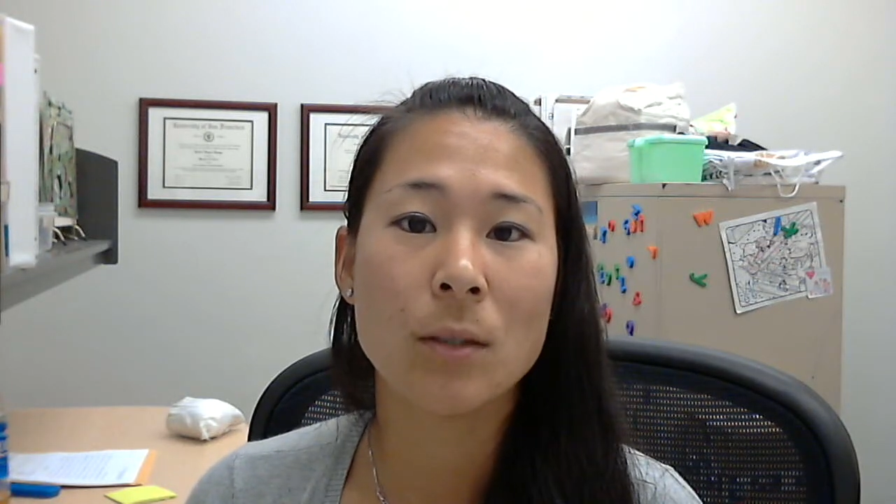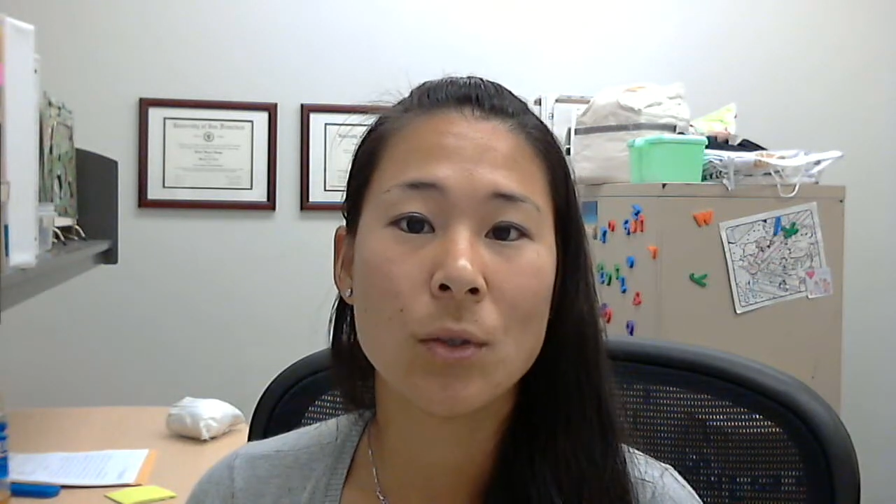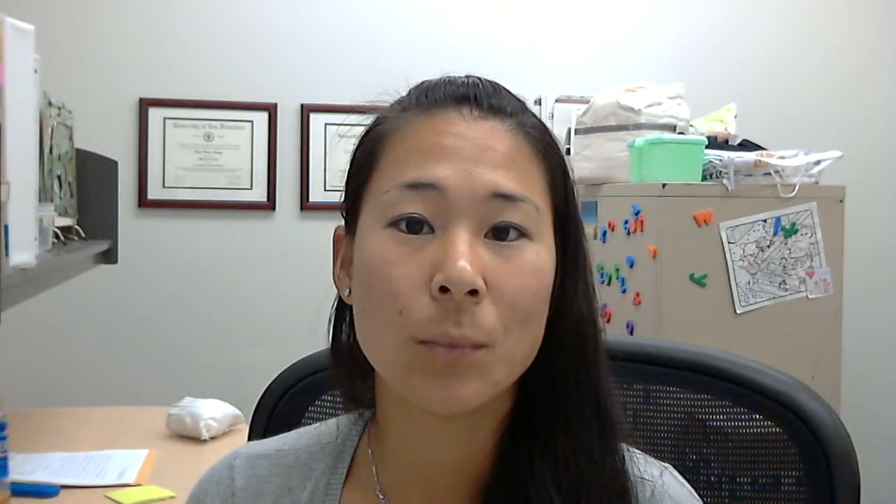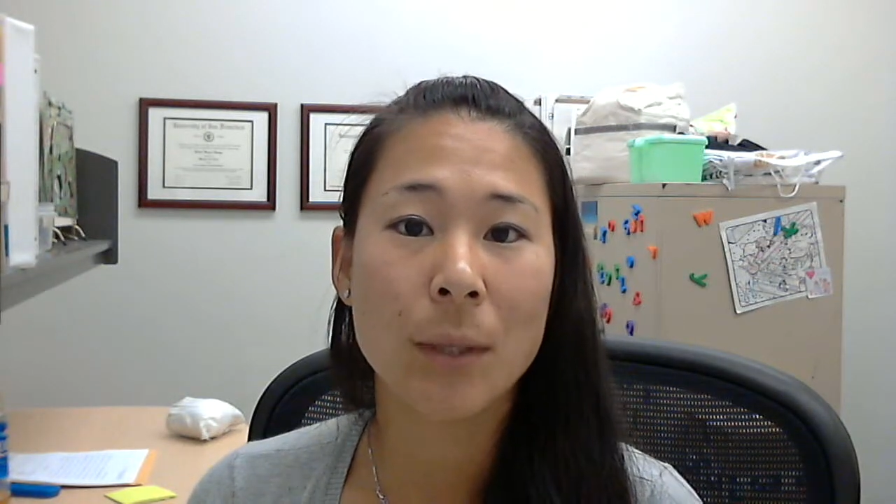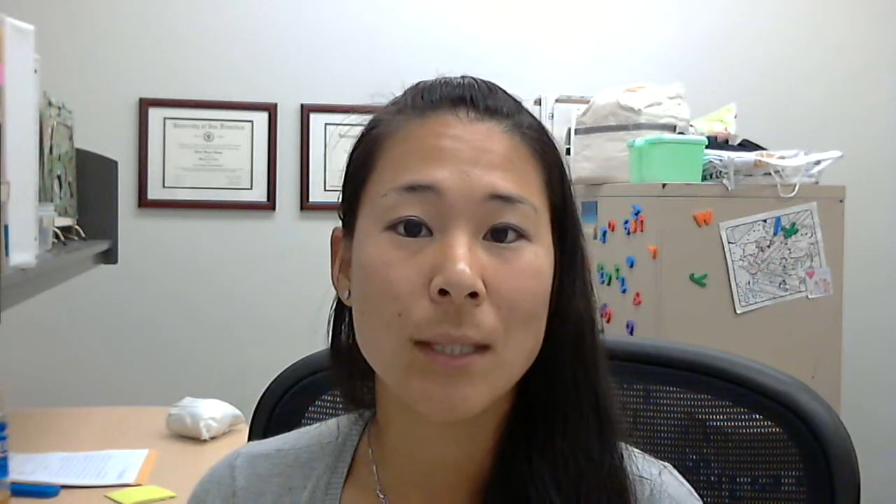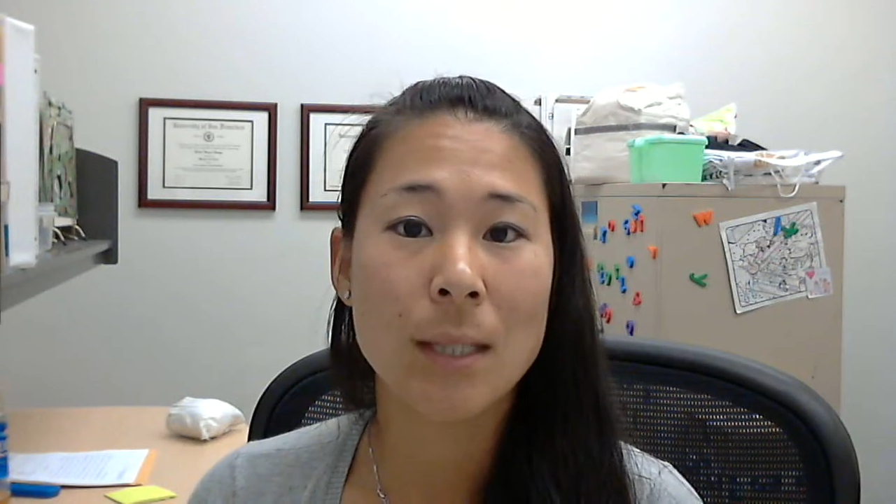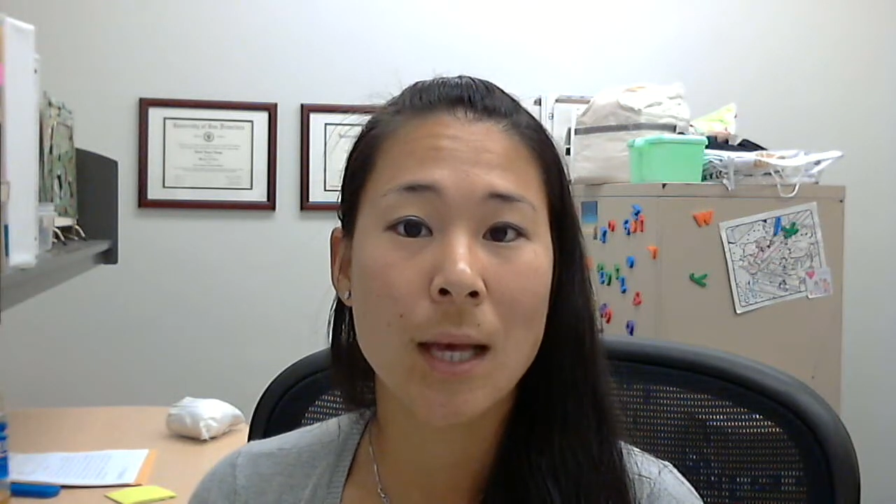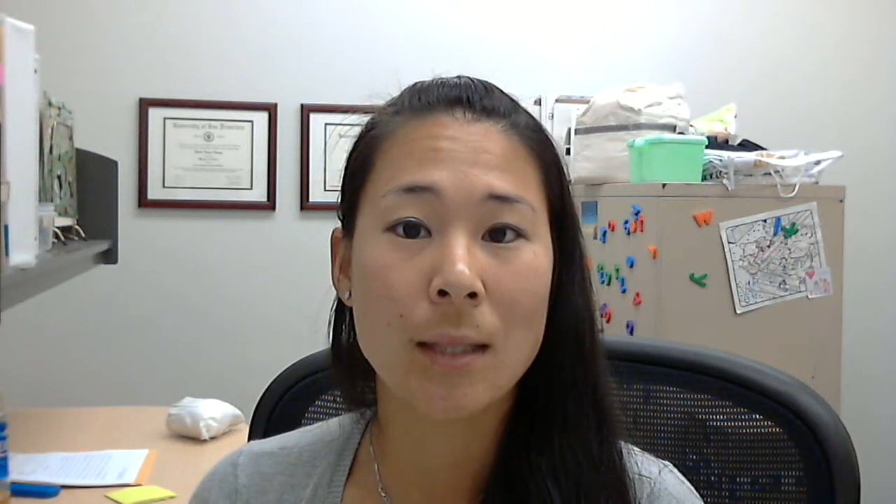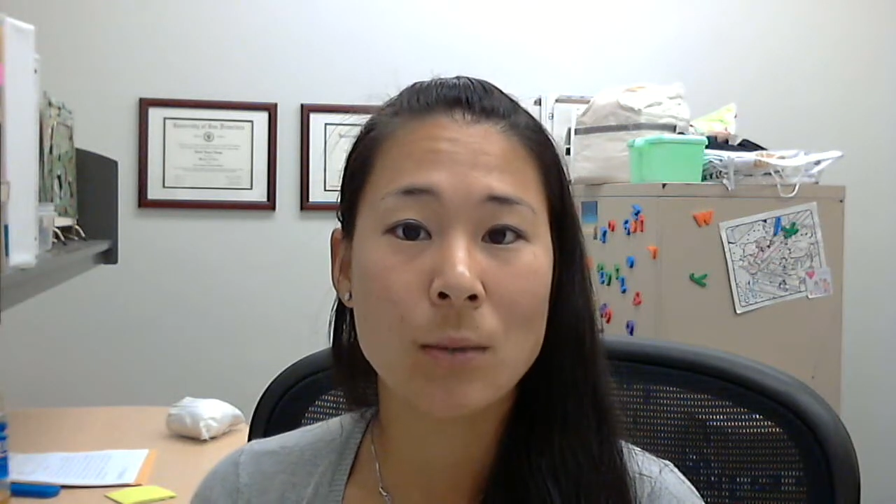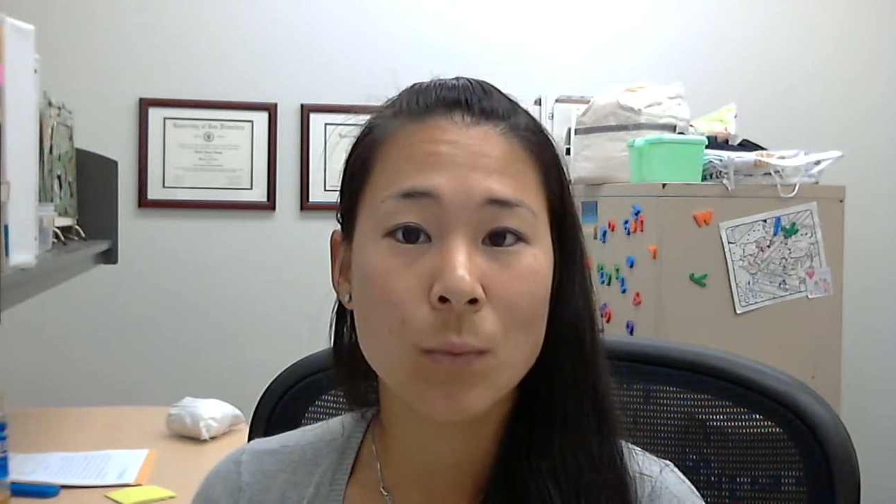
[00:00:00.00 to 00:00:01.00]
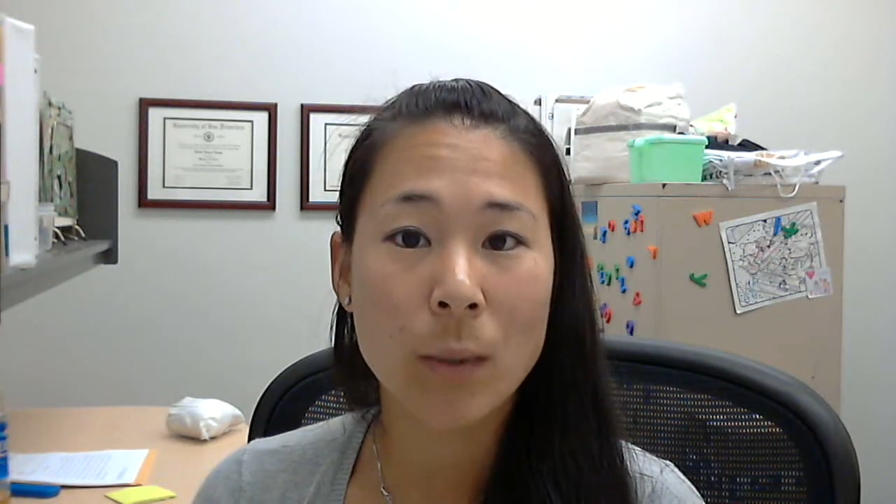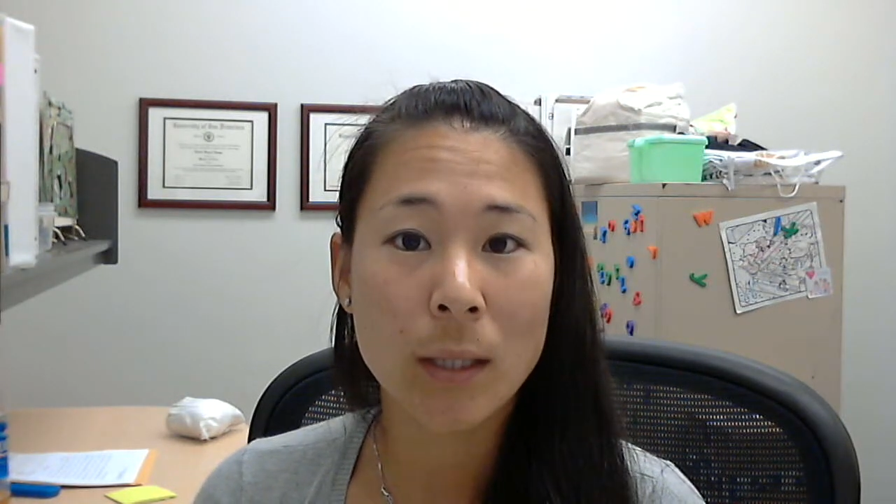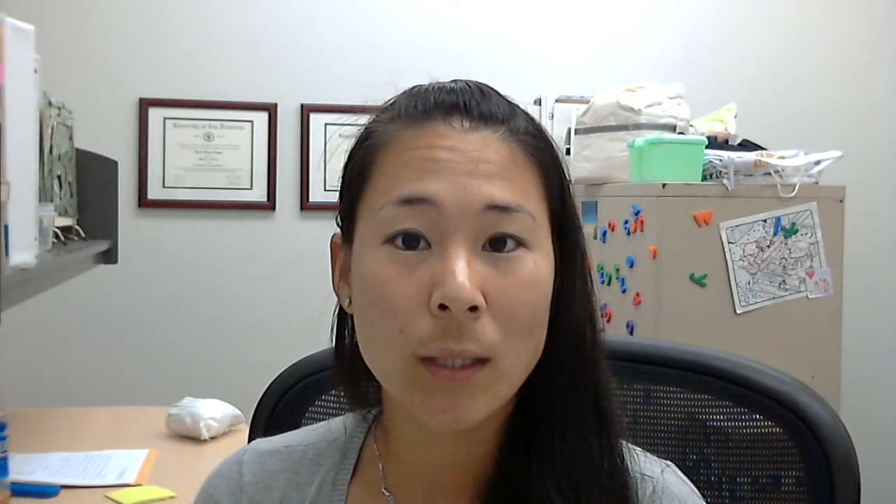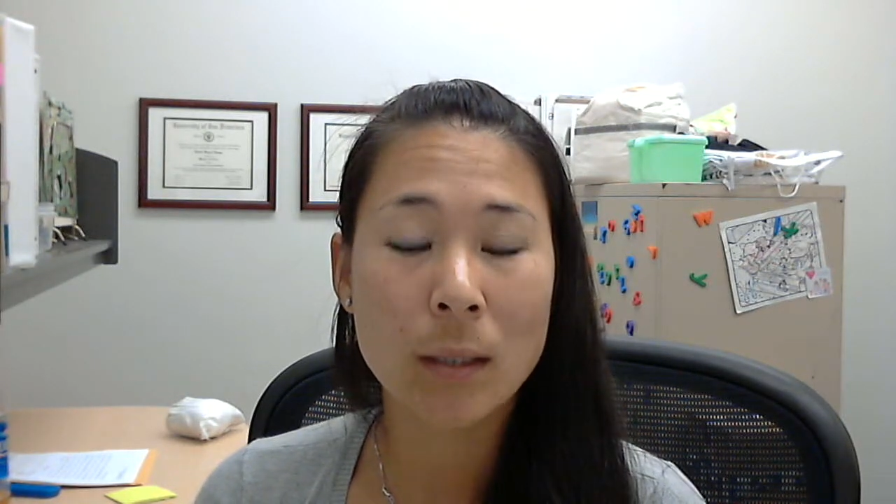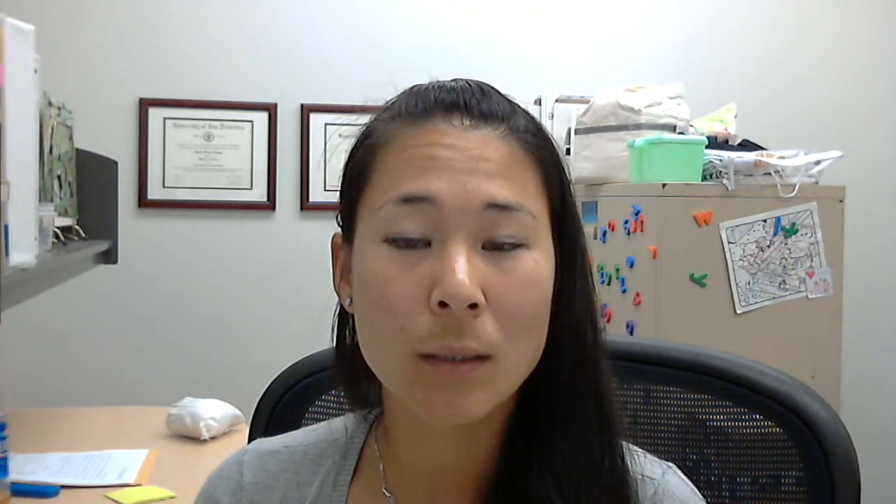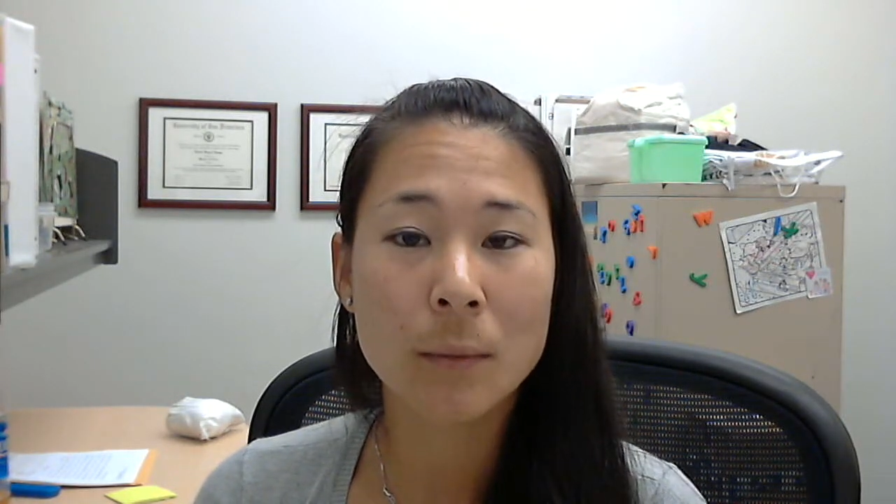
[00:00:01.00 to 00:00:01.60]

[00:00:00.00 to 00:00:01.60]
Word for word: took place last week